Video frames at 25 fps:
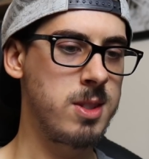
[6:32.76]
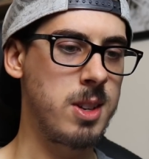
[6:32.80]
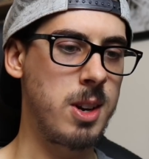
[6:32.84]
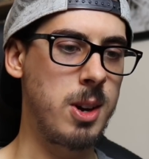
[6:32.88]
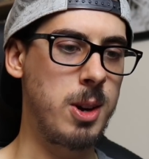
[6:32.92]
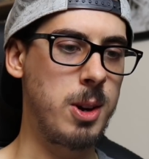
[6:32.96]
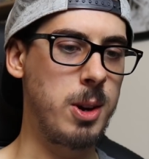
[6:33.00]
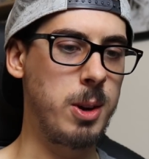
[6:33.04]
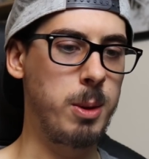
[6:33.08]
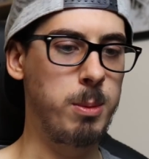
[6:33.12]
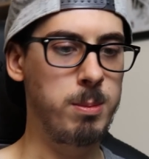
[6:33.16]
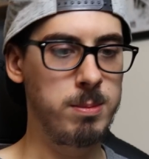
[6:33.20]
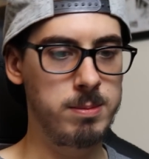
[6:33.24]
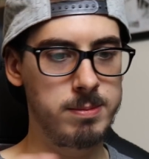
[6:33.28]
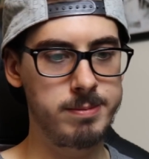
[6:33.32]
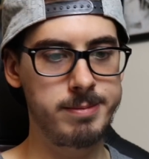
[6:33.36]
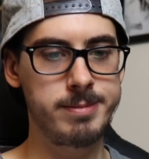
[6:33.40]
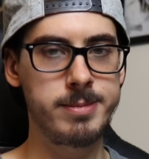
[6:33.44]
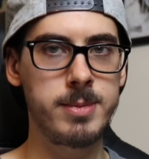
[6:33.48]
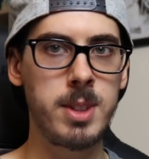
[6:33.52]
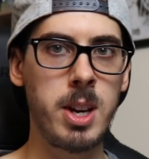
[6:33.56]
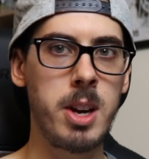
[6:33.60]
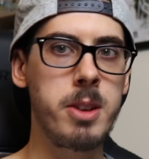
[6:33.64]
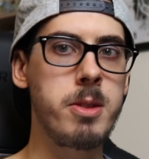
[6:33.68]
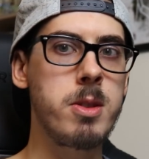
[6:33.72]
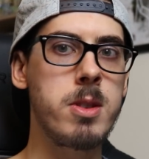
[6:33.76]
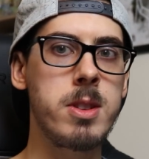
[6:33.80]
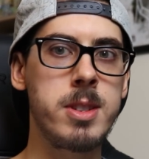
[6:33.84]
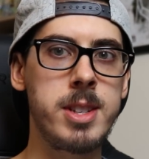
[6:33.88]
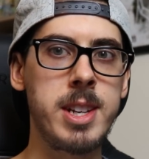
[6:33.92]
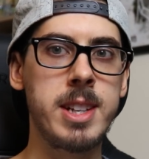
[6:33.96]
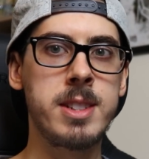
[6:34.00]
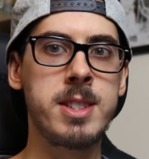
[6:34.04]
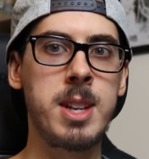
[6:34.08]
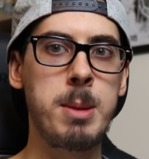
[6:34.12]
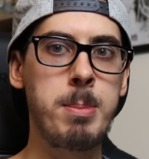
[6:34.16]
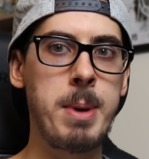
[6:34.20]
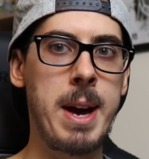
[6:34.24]
So
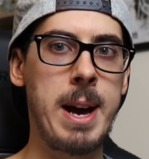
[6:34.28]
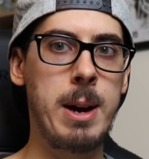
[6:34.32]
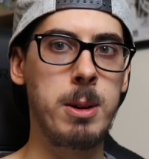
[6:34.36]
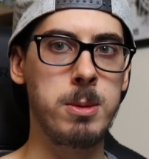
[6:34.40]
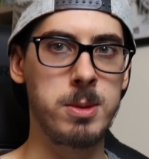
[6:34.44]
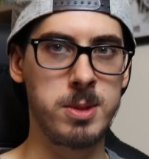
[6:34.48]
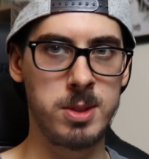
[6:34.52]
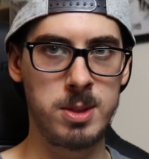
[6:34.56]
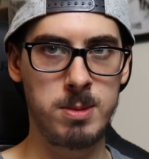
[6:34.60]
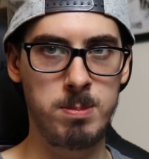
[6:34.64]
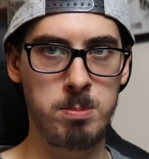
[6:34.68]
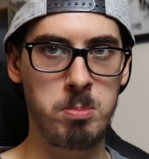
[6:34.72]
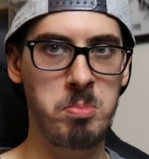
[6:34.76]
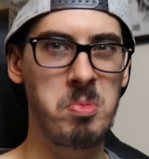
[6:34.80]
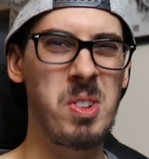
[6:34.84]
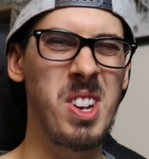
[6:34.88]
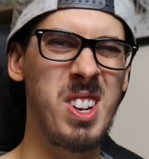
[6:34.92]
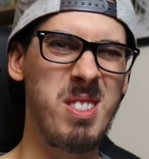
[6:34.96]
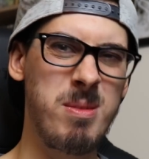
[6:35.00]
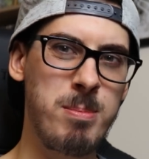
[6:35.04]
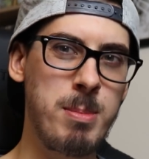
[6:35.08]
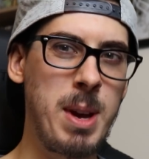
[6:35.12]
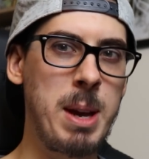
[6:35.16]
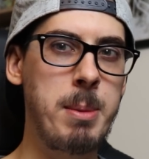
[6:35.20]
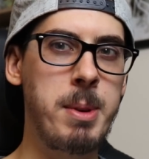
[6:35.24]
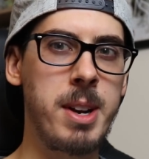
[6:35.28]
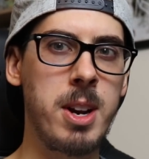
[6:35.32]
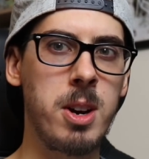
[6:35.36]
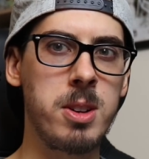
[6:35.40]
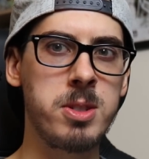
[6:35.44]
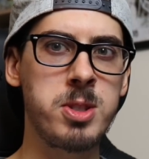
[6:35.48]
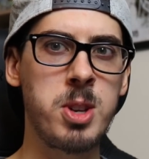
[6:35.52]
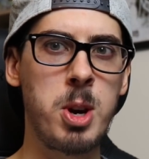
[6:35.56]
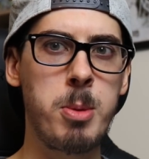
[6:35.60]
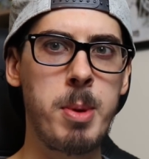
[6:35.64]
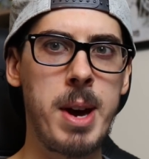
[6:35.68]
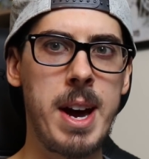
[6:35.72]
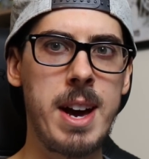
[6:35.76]
£160, maybe
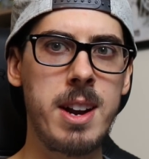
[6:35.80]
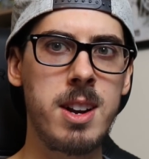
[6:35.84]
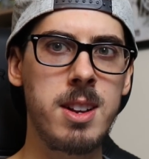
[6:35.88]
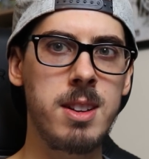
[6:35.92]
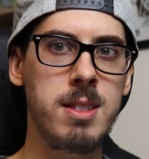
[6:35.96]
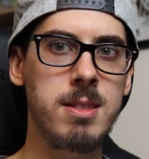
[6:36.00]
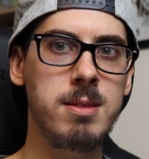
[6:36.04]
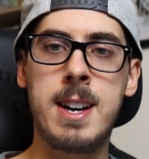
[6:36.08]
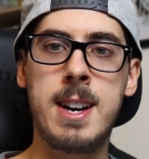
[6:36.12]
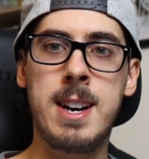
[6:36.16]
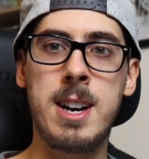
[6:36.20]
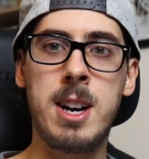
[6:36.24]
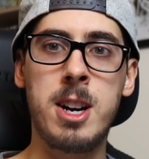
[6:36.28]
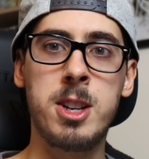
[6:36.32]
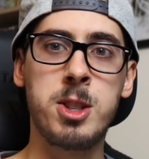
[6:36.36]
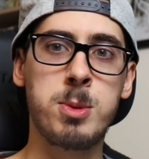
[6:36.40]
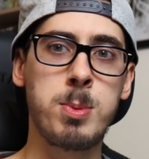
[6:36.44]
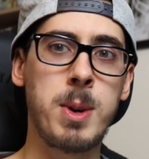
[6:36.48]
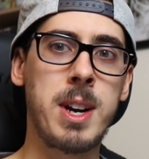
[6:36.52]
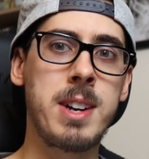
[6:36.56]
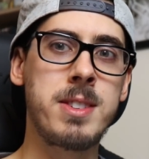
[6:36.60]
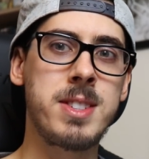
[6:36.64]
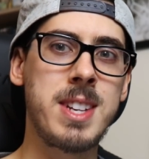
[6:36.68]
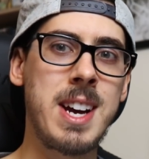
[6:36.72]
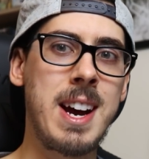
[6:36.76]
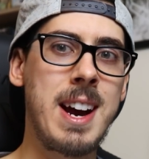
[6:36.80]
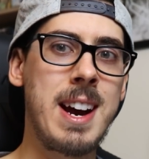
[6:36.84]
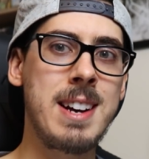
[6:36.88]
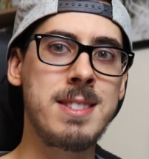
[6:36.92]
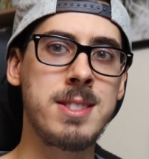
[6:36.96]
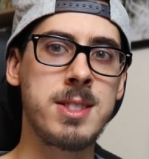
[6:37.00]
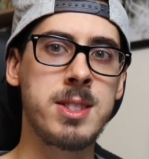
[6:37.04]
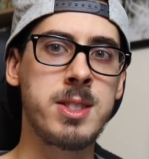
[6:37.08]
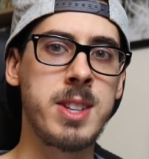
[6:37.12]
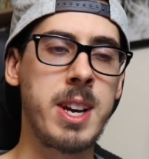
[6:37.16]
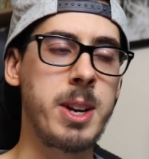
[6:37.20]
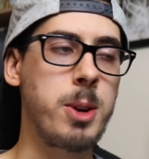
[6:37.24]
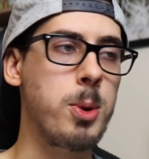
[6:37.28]
not so bad. As well as that,
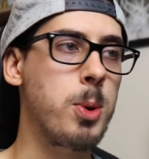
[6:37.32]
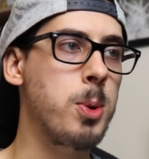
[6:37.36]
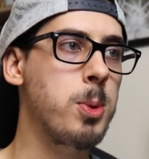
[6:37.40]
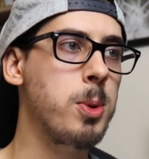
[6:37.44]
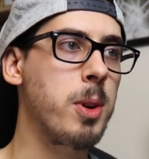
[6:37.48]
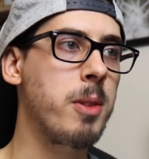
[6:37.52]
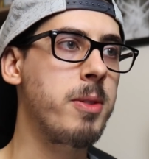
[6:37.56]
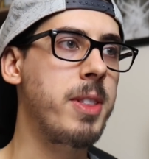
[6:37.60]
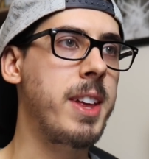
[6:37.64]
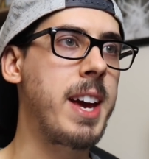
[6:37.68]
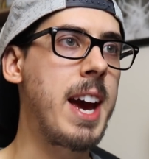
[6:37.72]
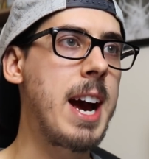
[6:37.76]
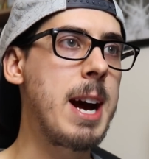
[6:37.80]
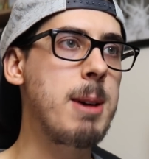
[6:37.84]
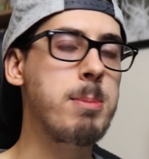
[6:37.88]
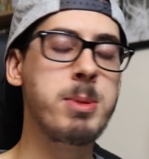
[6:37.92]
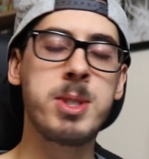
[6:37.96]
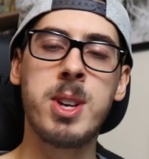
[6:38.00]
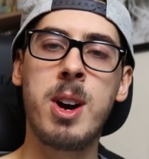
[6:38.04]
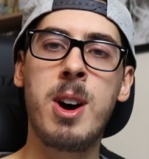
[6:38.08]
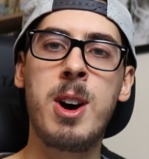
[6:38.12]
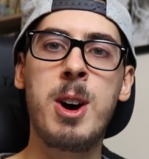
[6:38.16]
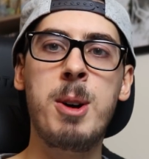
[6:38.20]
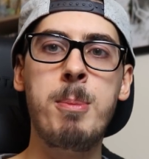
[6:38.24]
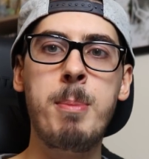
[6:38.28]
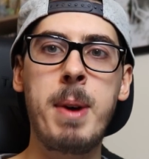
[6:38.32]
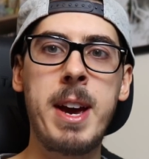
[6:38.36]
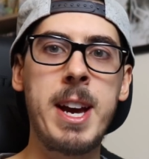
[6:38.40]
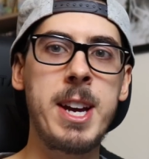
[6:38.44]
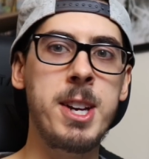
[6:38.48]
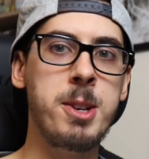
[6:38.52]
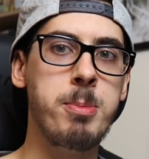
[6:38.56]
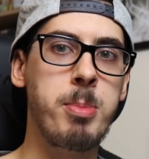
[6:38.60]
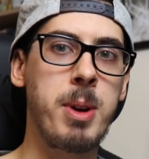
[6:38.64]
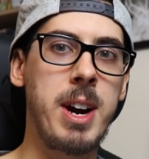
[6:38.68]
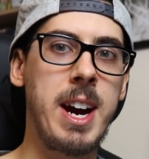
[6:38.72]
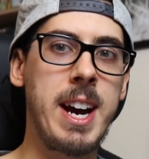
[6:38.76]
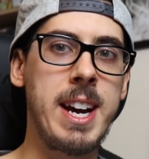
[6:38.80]
as I said, all of the apps are
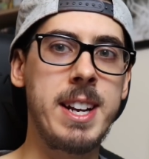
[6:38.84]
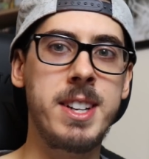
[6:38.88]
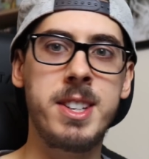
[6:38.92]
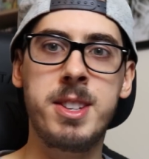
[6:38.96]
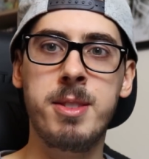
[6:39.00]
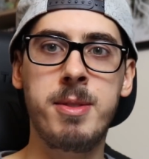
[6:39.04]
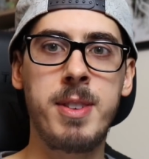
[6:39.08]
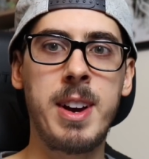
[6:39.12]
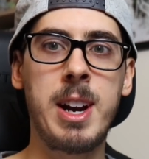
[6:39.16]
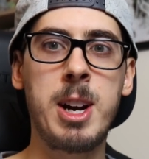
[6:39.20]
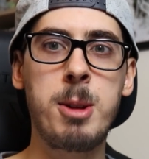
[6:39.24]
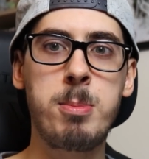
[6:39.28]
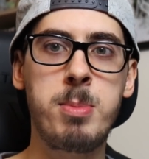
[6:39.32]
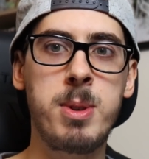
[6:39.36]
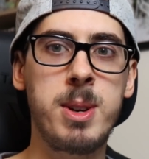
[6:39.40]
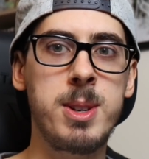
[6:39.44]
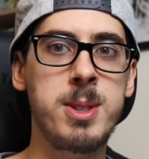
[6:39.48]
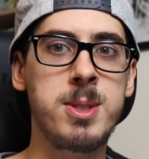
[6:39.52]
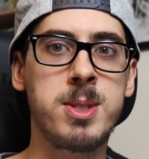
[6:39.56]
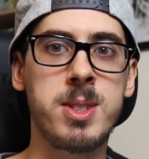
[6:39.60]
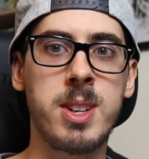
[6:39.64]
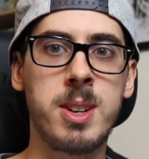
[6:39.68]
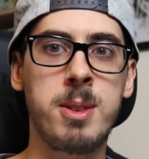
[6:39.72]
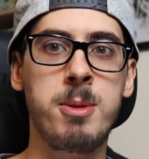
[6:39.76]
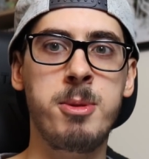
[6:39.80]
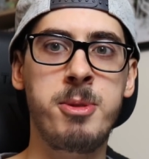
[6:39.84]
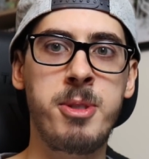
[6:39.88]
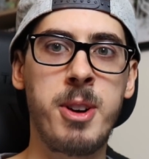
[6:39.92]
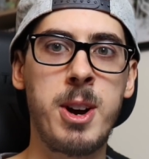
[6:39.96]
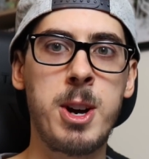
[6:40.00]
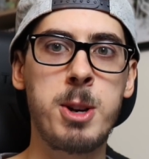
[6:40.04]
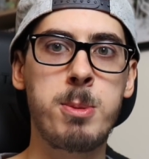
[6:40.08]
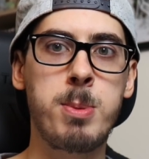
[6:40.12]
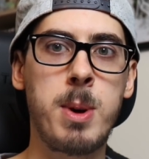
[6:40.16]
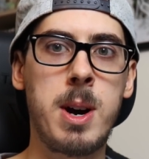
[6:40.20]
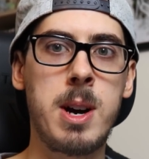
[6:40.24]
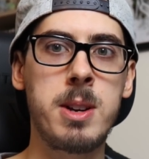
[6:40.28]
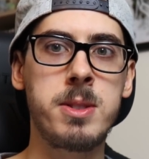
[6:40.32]
made by developers and
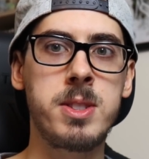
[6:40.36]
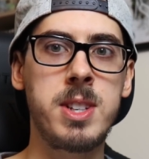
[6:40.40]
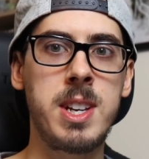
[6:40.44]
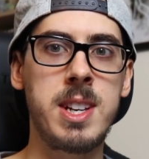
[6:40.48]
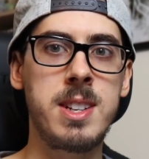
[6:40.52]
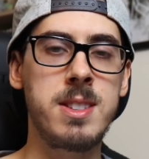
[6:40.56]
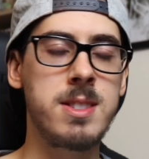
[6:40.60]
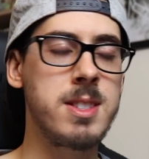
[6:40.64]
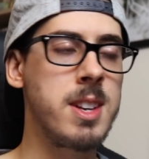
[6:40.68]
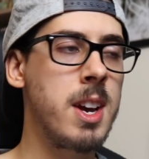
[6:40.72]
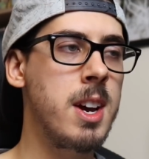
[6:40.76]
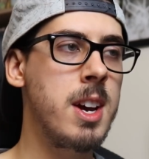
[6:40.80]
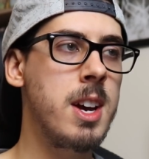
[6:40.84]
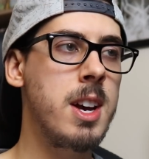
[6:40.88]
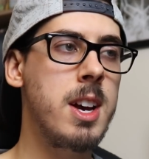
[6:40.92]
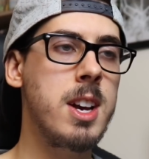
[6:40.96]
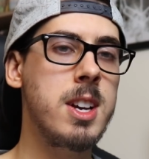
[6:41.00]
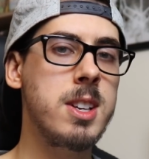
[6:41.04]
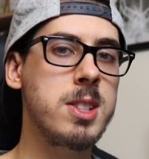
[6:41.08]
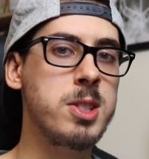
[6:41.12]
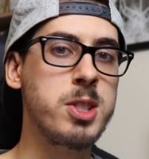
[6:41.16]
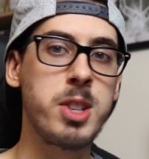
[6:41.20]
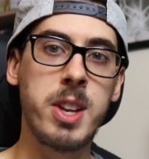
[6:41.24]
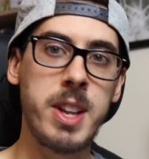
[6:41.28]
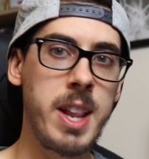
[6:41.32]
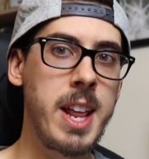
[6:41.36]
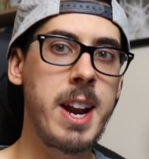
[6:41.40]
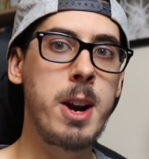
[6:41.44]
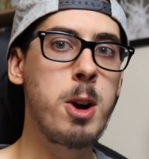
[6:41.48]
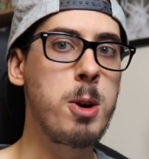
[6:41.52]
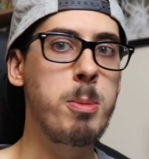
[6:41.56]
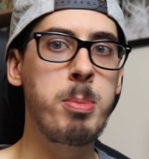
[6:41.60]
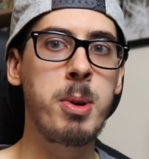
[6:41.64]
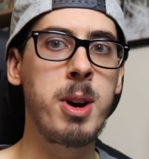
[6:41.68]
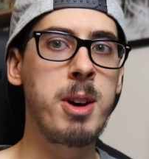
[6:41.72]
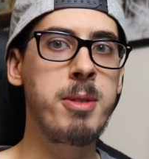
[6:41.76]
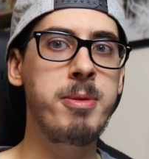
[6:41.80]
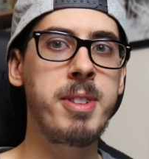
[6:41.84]
third parties. So they're
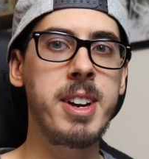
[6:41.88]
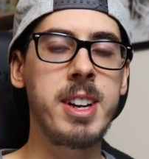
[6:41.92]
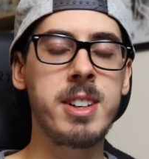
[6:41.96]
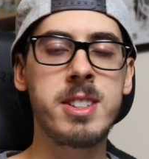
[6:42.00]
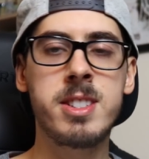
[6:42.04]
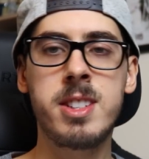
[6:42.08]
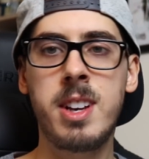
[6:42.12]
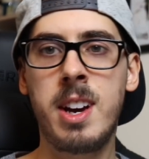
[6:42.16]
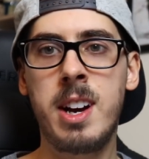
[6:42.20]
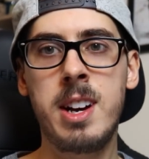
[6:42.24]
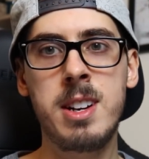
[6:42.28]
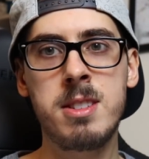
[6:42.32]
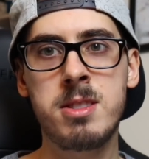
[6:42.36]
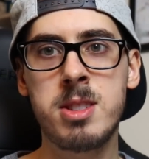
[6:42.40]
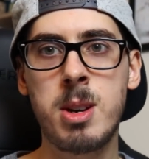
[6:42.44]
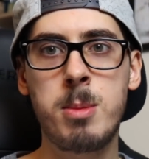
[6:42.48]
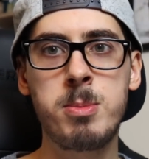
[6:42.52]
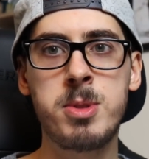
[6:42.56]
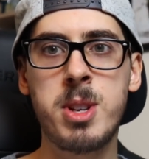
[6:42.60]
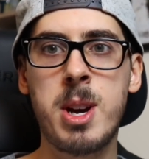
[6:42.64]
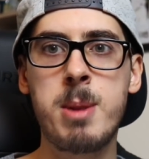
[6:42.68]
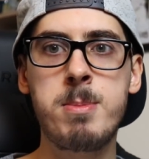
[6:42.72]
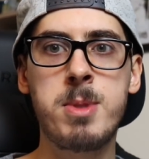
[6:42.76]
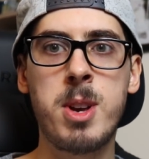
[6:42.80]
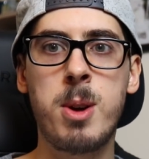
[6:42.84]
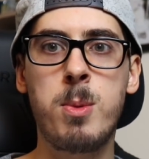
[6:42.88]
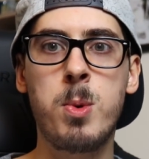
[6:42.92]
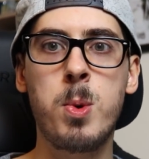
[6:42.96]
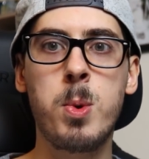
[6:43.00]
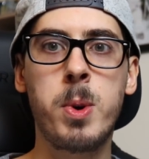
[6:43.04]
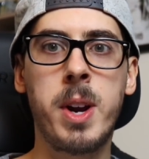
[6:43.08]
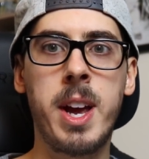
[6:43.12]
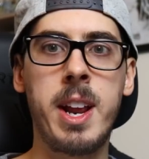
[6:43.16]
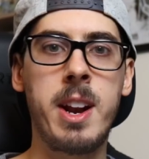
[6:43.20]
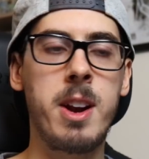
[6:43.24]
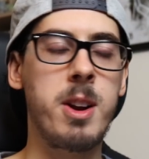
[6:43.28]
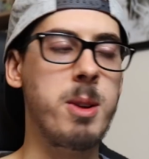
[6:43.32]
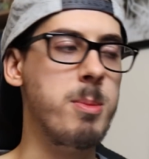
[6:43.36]
not perfect. Sometimes I
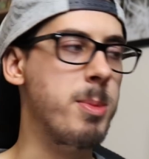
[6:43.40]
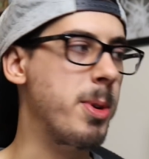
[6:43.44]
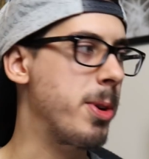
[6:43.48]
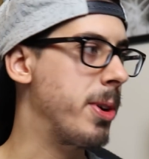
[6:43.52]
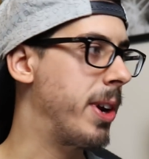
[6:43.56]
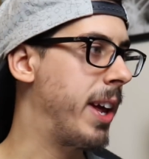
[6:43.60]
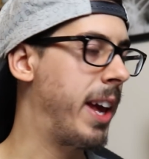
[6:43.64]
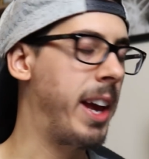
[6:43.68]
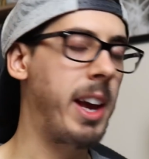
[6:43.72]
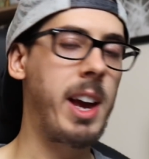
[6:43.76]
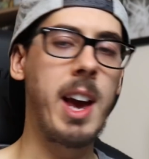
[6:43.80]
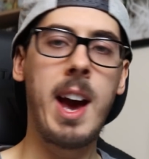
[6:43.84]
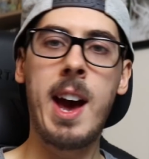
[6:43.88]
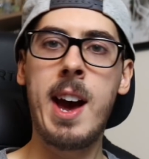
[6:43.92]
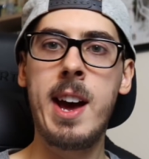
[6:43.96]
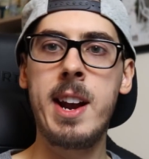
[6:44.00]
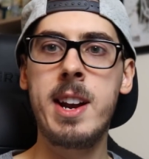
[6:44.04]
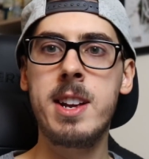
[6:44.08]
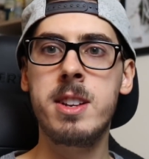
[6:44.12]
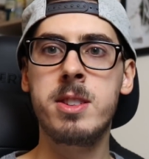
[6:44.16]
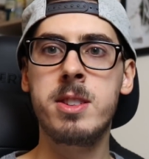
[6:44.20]
walk in the morning and